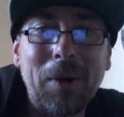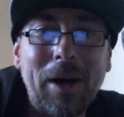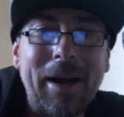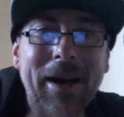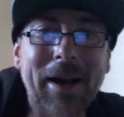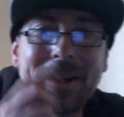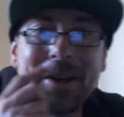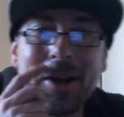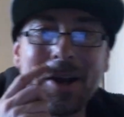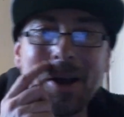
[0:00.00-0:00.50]

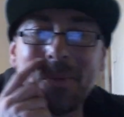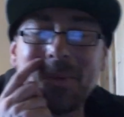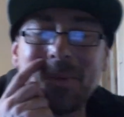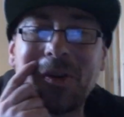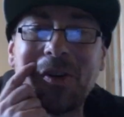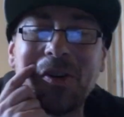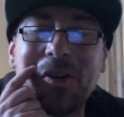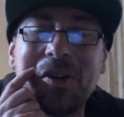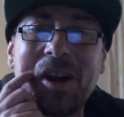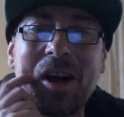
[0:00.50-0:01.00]
and
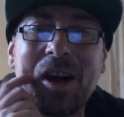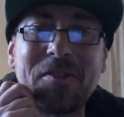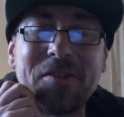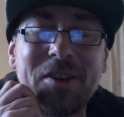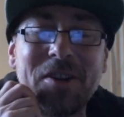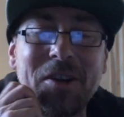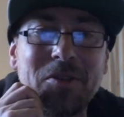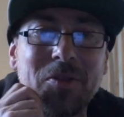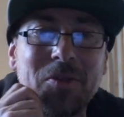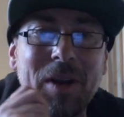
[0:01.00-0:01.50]
good
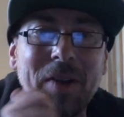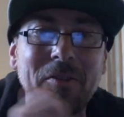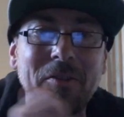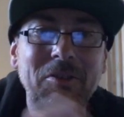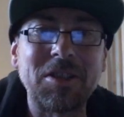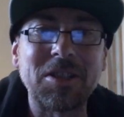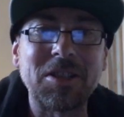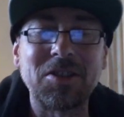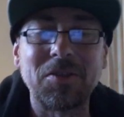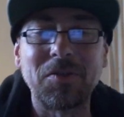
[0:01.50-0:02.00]
afternoon to another
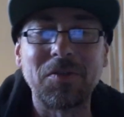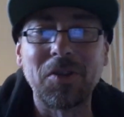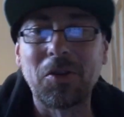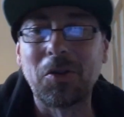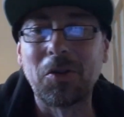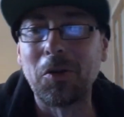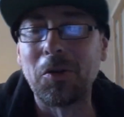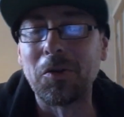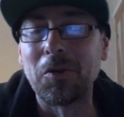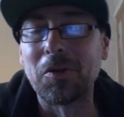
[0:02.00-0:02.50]
edition of The
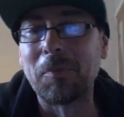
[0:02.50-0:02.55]
Good,